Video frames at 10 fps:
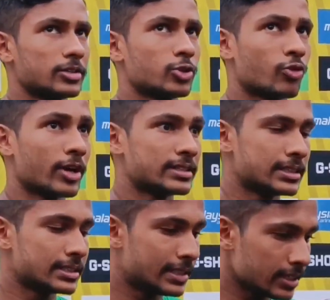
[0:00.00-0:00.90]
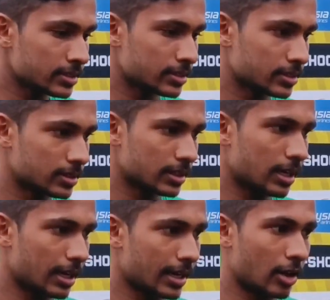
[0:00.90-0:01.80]
So far in 6 days,
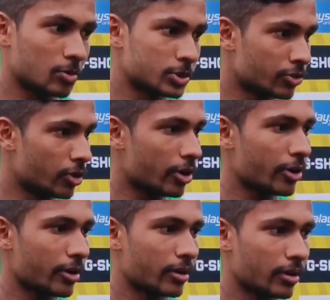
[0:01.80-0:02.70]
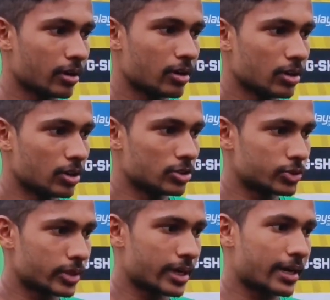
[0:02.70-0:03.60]
I observe a lot
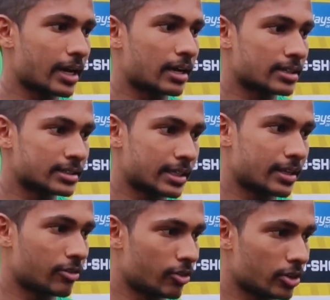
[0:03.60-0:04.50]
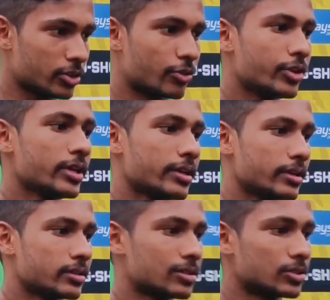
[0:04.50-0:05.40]
so that I can understand their philosophy.
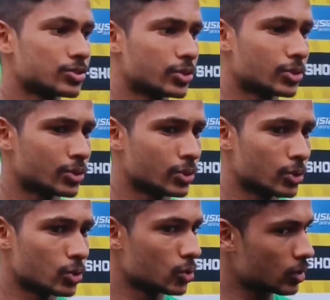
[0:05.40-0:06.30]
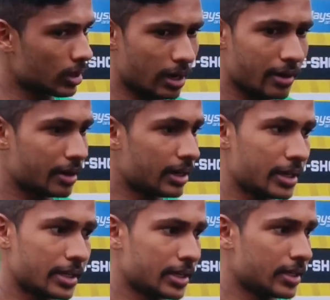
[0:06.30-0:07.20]
So I
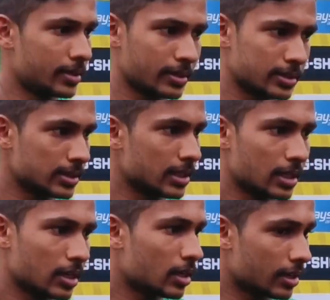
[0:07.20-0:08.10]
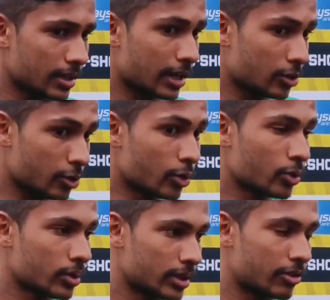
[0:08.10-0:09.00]
really get to
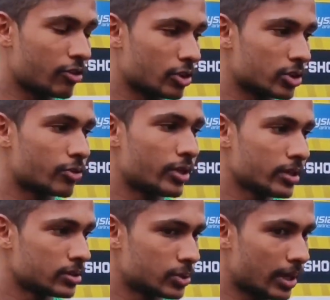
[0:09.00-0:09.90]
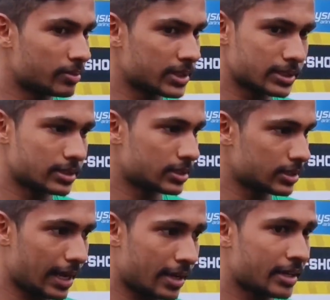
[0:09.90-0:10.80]
know their philosophy. So I'm just
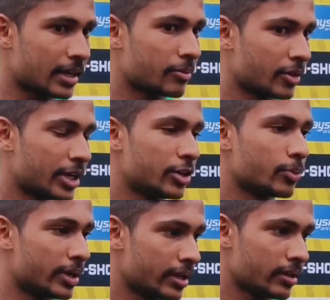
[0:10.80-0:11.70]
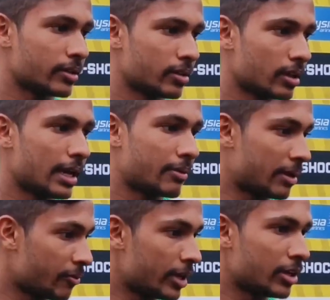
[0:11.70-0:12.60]
anytime ready to play. And
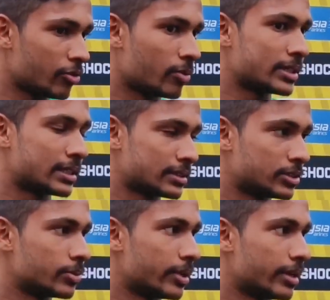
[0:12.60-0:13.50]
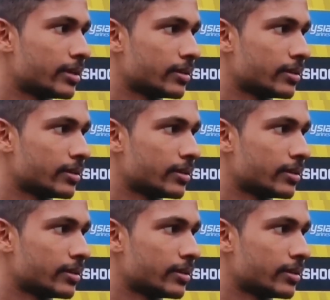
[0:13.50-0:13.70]
I'm waiting for my chance to play.